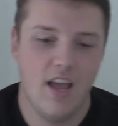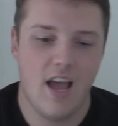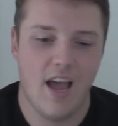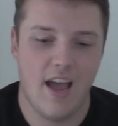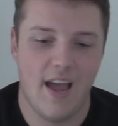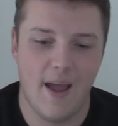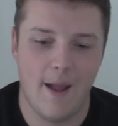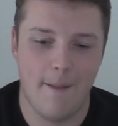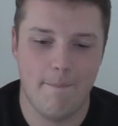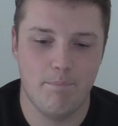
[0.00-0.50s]

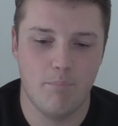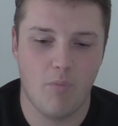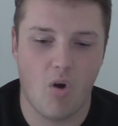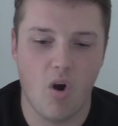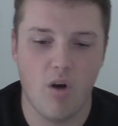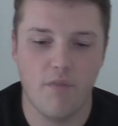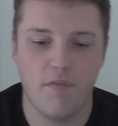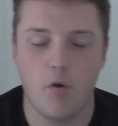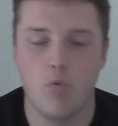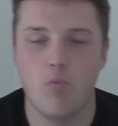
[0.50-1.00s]

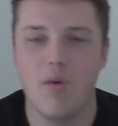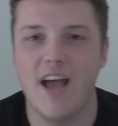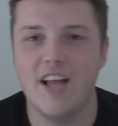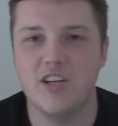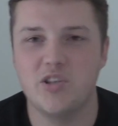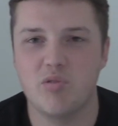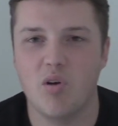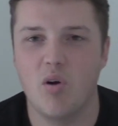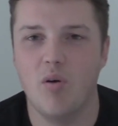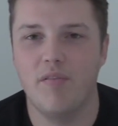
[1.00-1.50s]
More of a
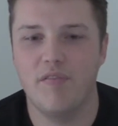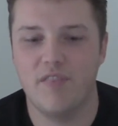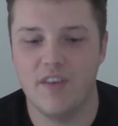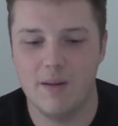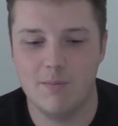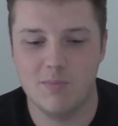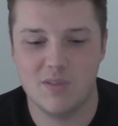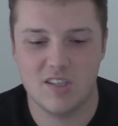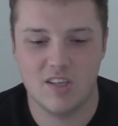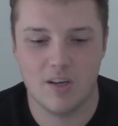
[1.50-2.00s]
retro
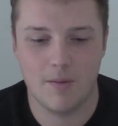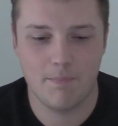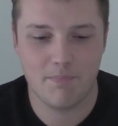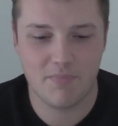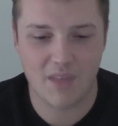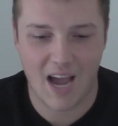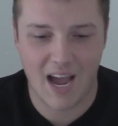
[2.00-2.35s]
theme to them,